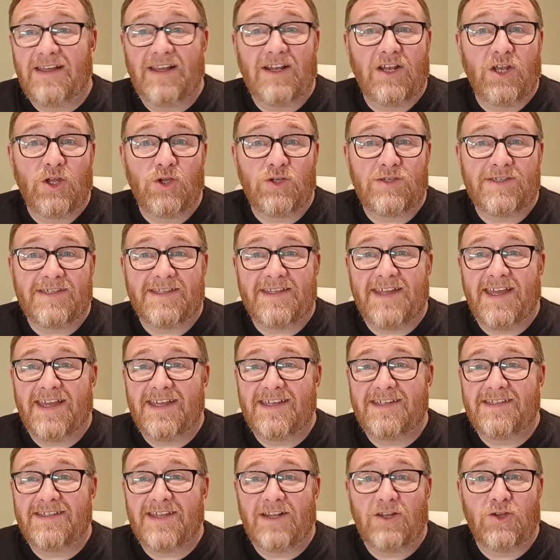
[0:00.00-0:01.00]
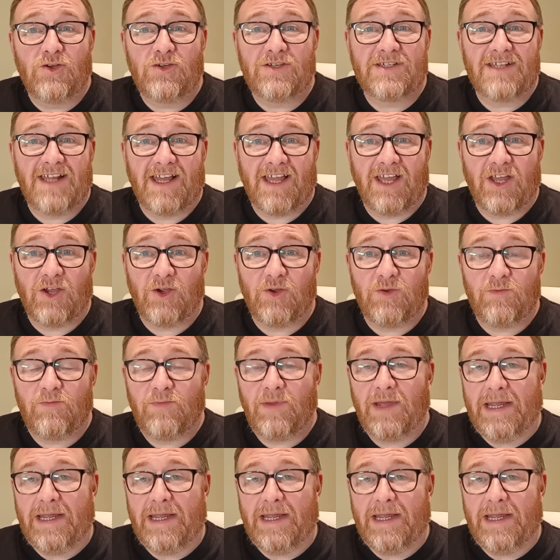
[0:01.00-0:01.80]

it looks nice it looks like a good